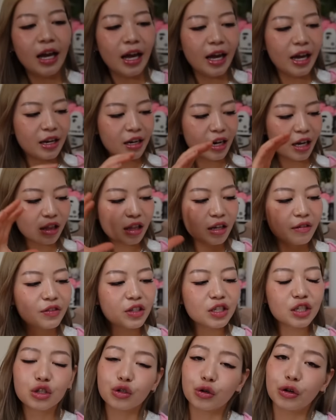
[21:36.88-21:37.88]
And I love the
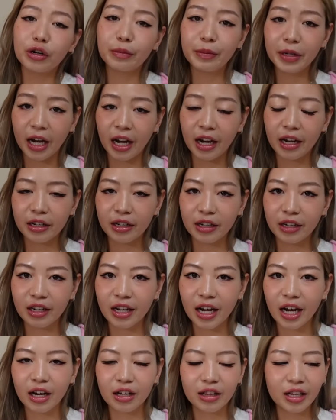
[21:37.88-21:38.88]
story behind it,
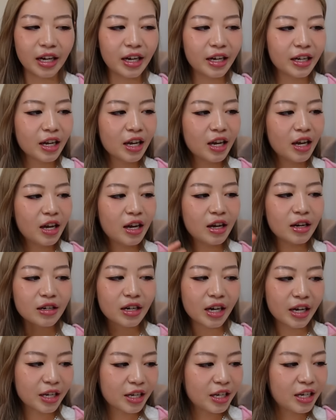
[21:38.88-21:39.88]
how like
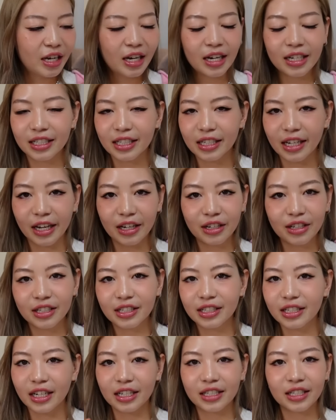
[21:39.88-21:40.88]
Nike had
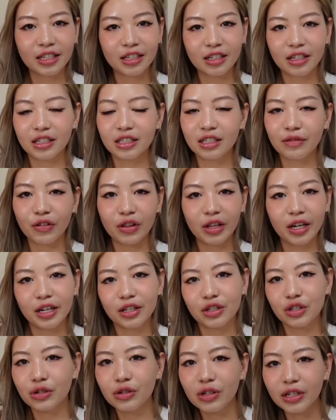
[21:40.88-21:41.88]
skaters testing this for like
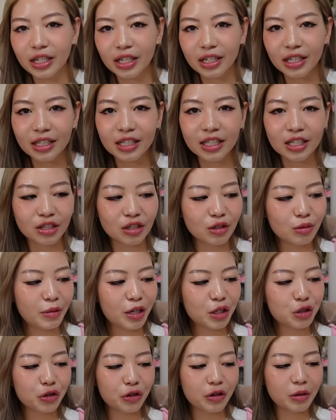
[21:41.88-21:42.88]
2 years just to
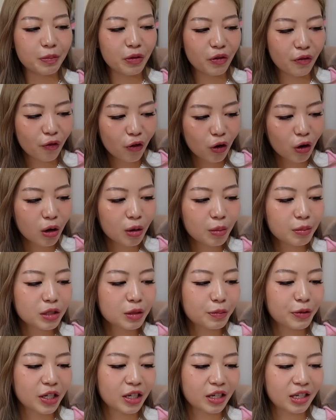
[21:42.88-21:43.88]
make sure it performs,
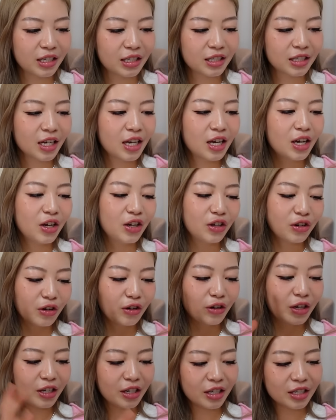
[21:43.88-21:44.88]
because you know
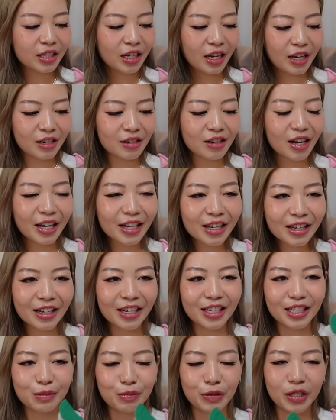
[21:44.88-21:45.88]
it is a Nike
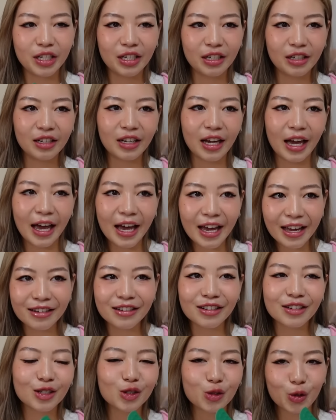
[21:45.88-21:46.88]
SB
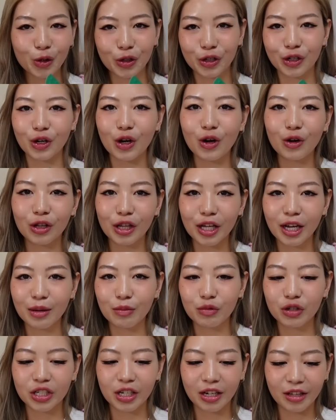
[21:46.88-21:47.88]
and Jordan collab,
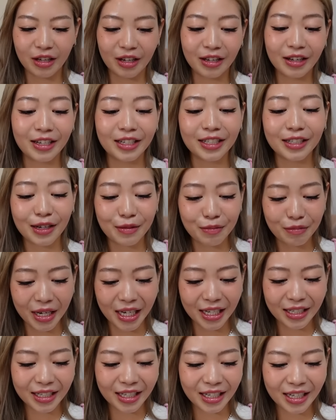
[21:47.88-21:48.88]
which I think is
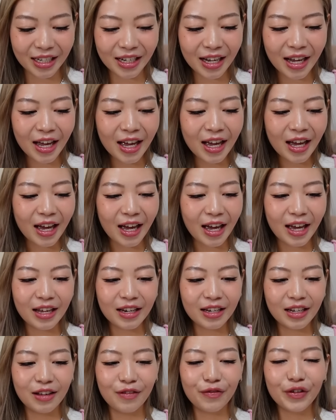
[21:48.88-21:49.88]
amazing.
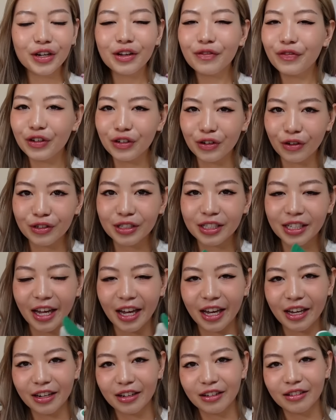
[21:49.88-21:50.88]
And even if you don't
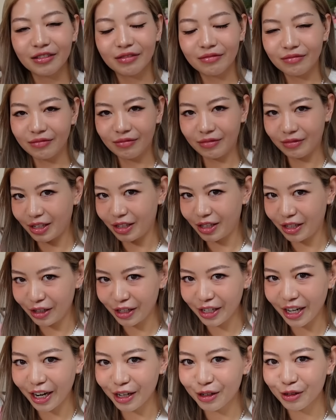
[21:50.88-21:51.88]
skate,
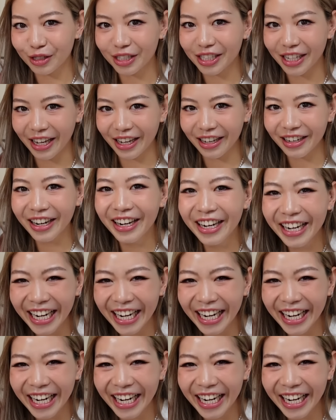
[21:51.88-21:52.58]
clearly I don't skate,